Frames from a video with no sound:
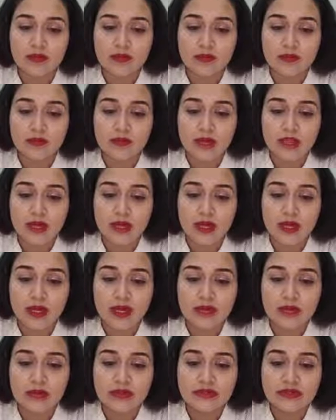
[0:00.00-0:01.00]
What
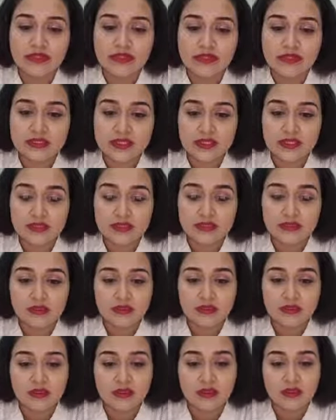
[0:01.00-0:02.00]
we see,
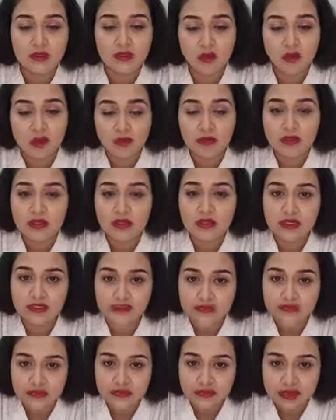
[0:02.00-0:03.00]
the hormonal
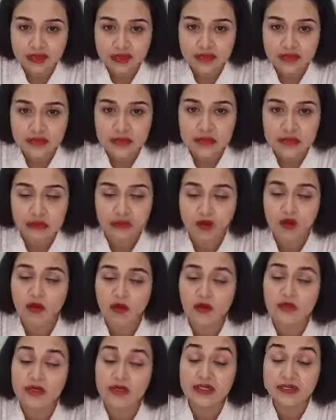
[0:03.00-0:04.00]
influence,
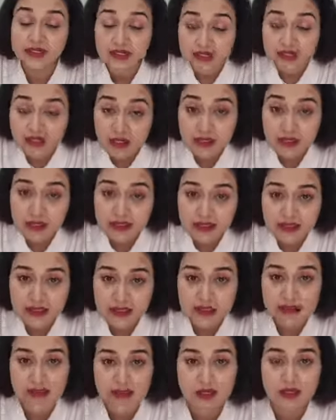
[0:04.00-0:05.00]
hormonal
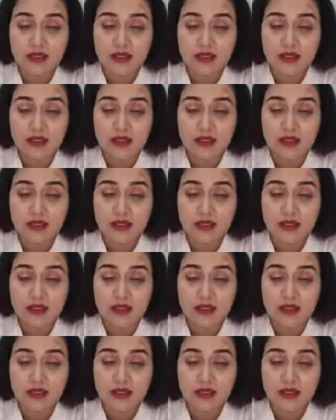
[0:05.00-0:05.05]
disturbances,